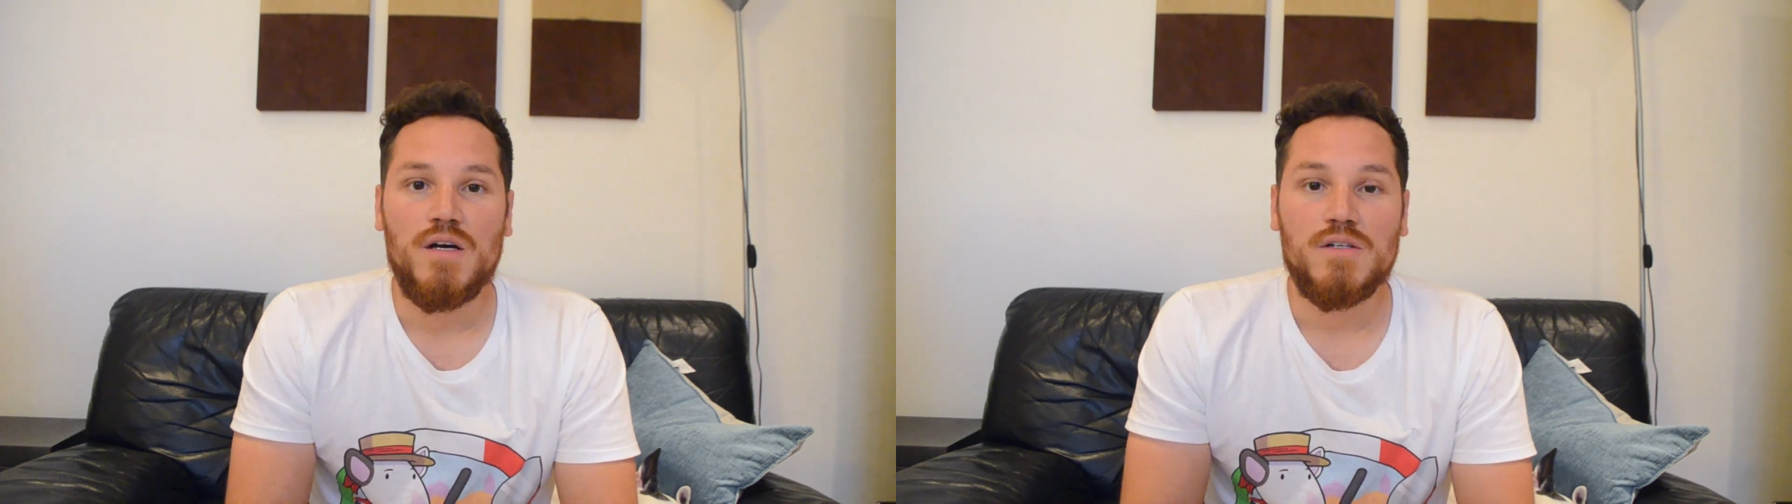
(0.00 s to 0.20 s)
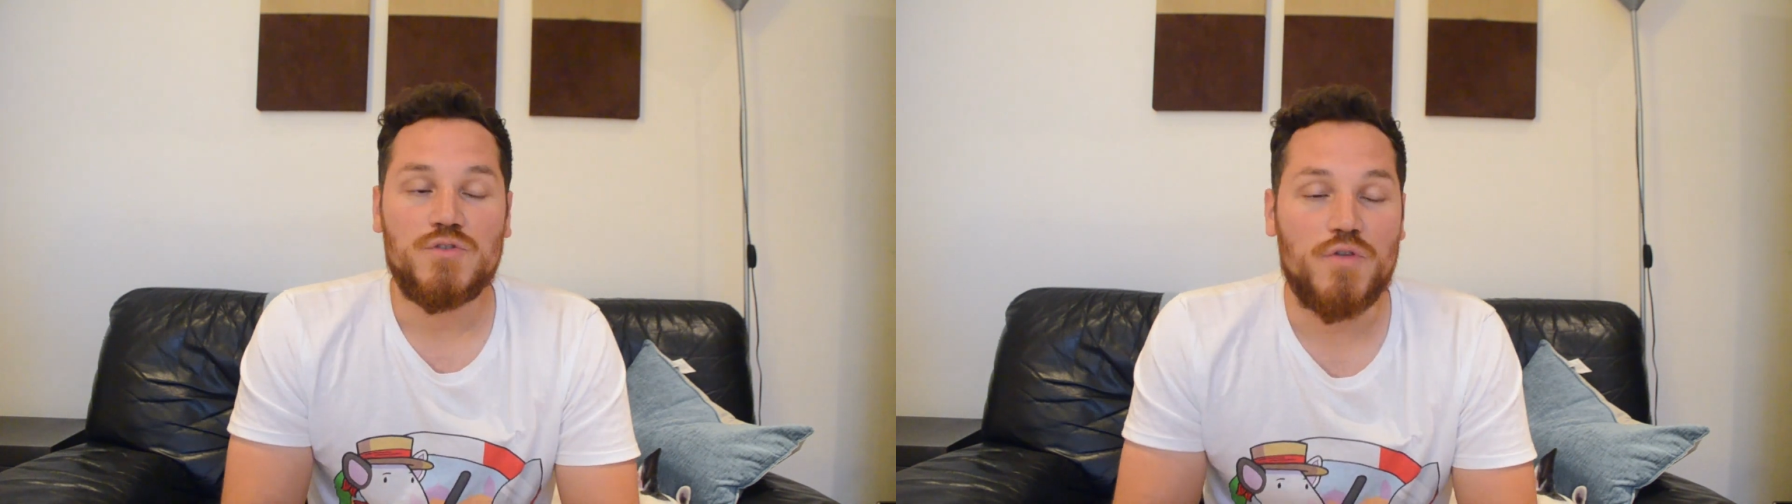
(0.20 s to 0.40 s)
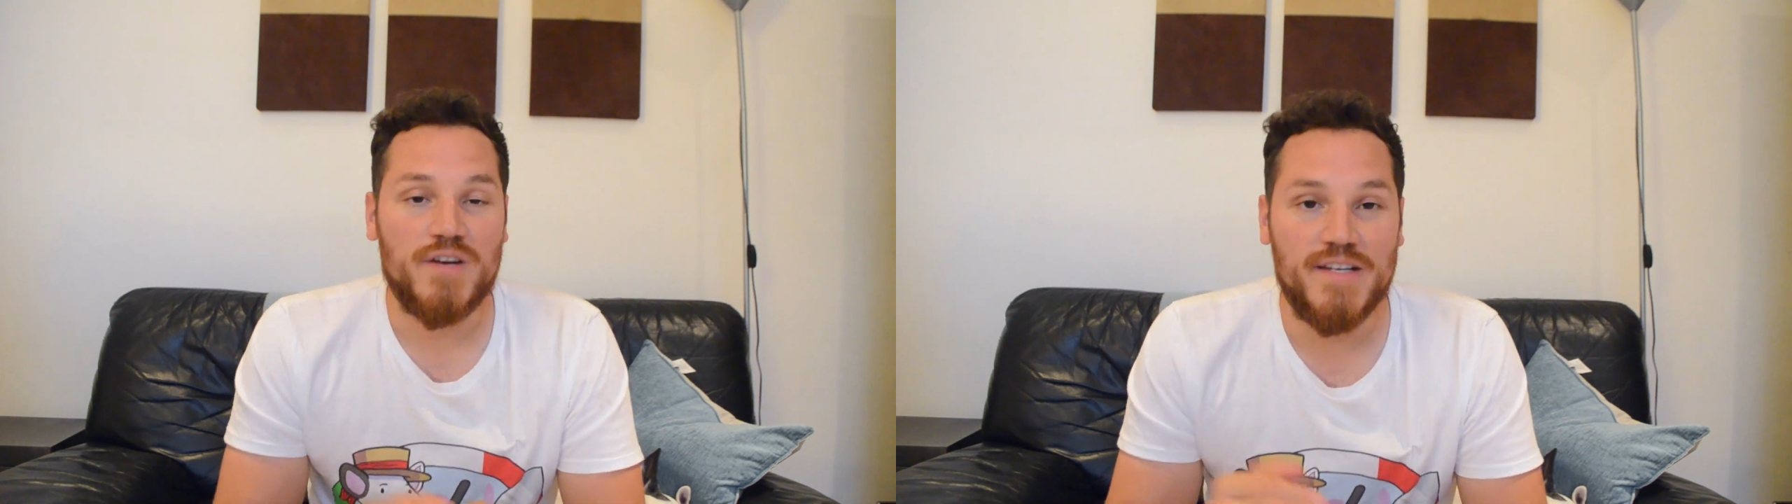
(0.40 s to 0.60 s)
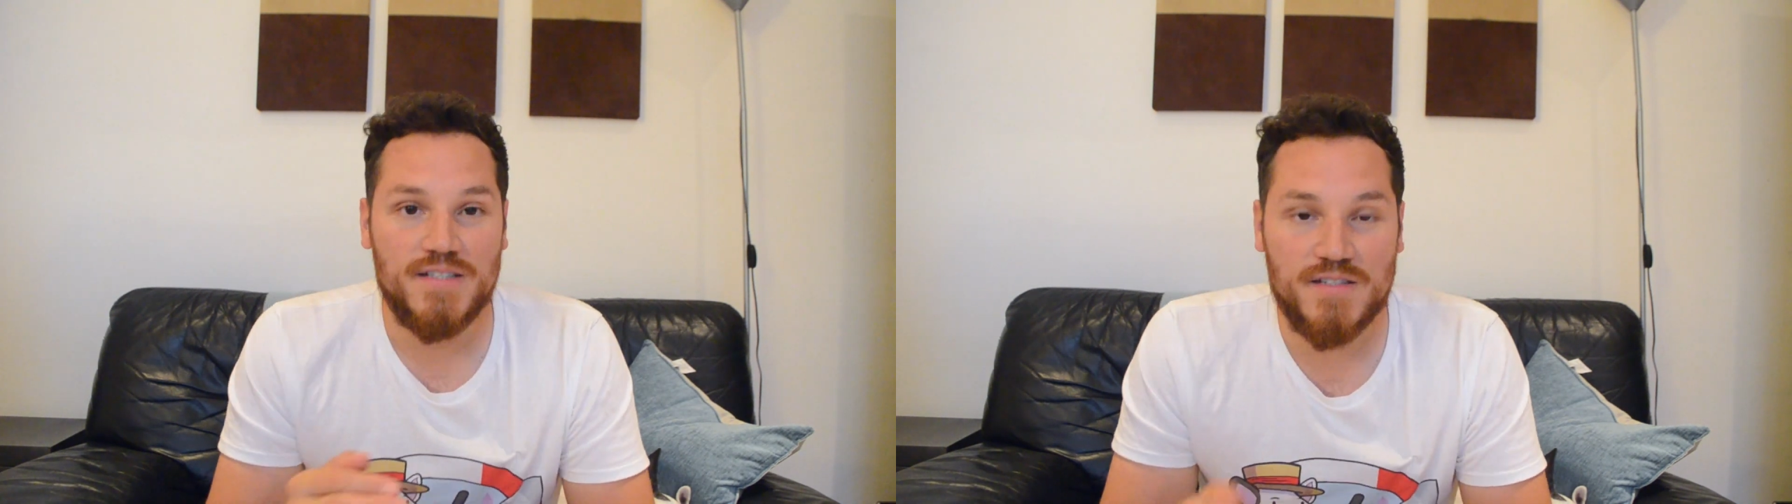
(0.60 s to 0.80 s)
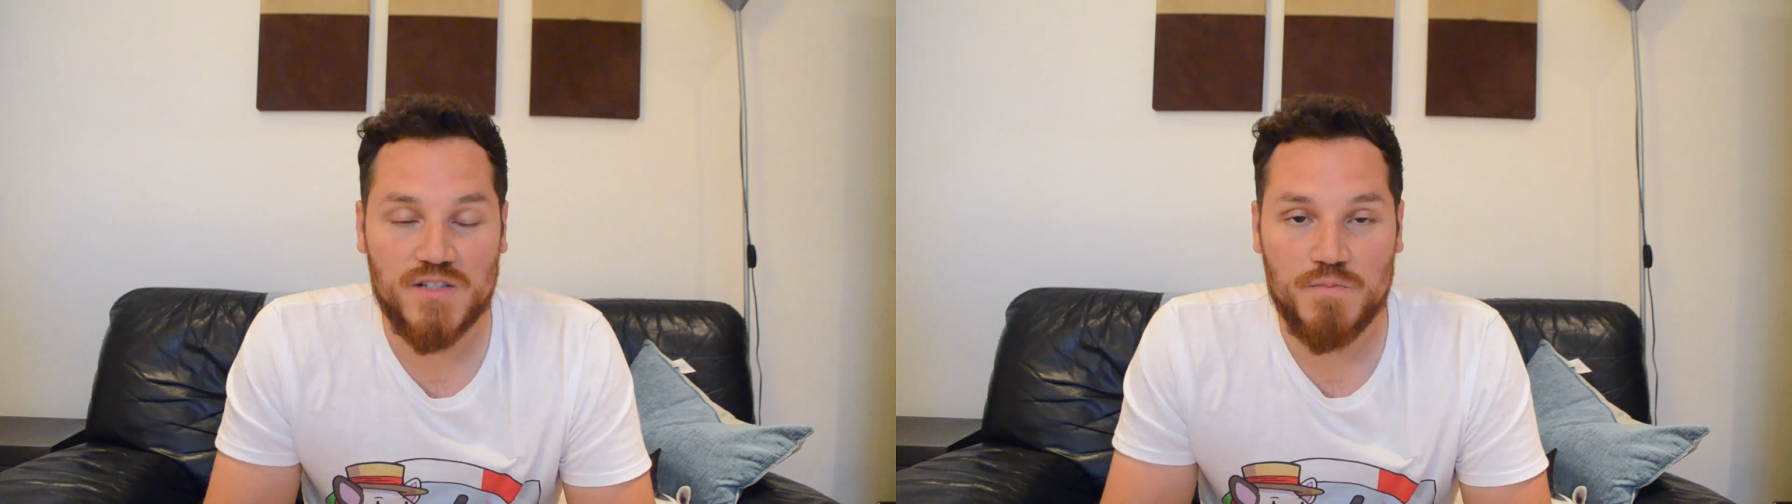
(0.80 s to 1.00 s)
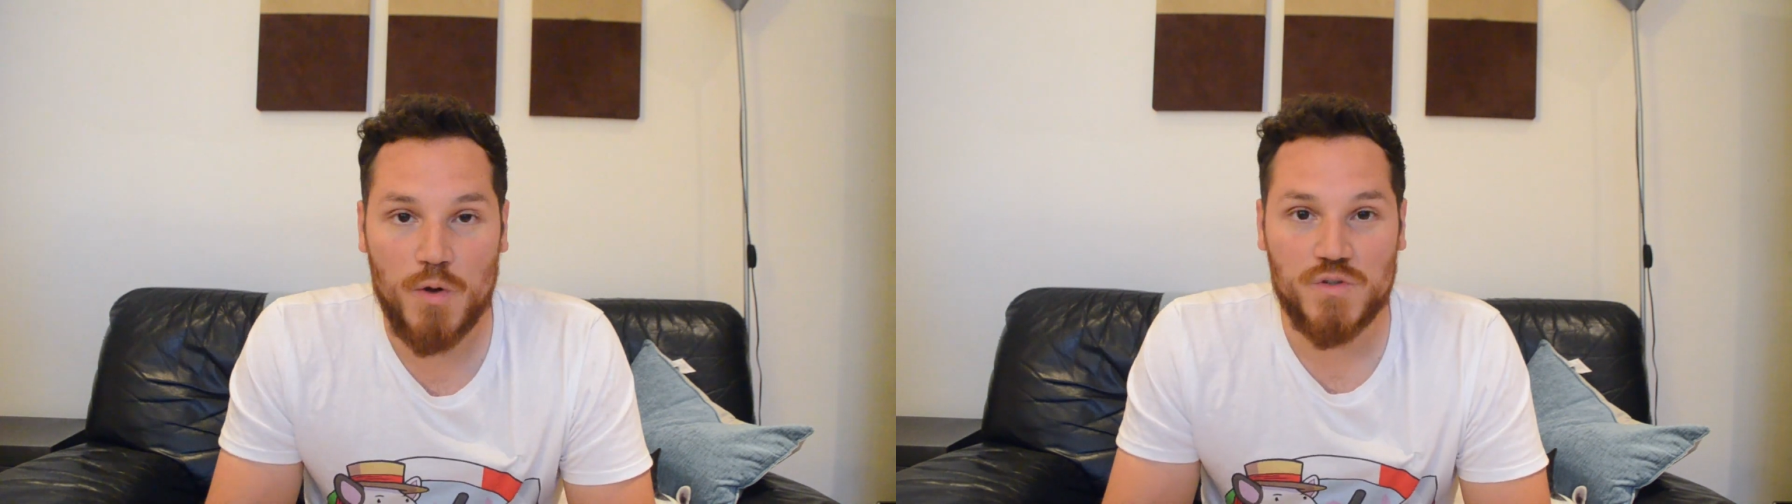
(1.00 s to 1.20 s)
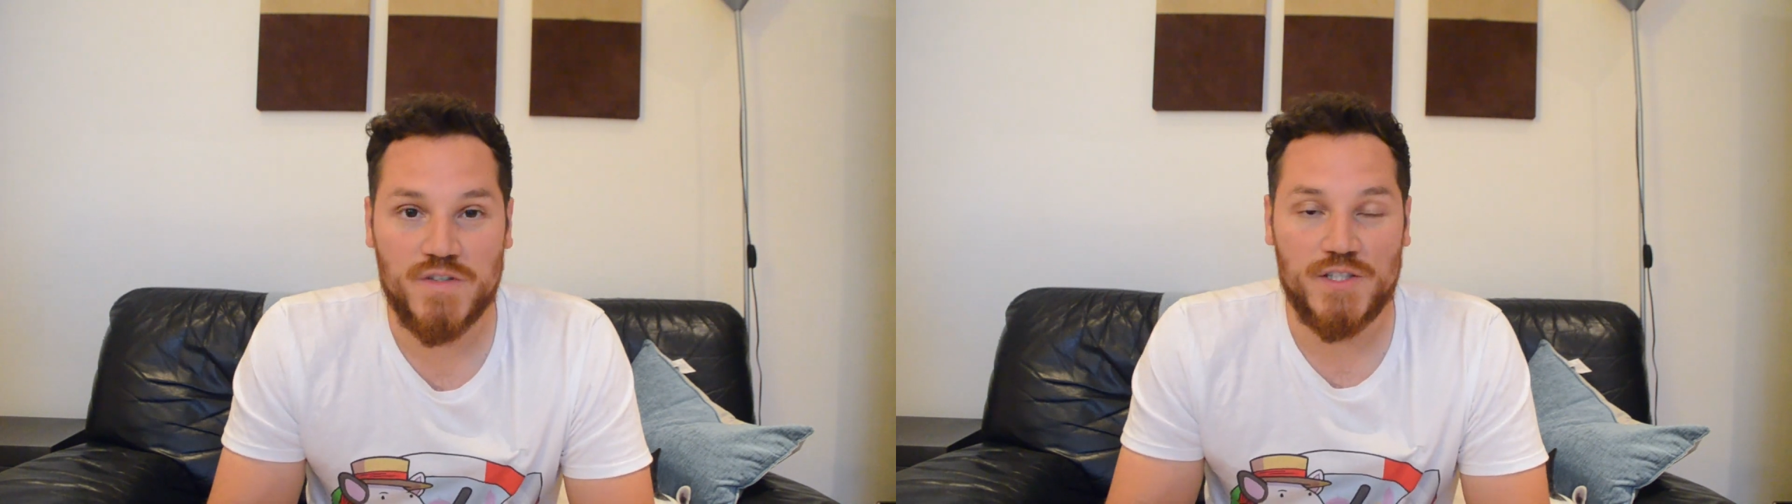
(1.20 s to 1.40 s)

So the list is mostly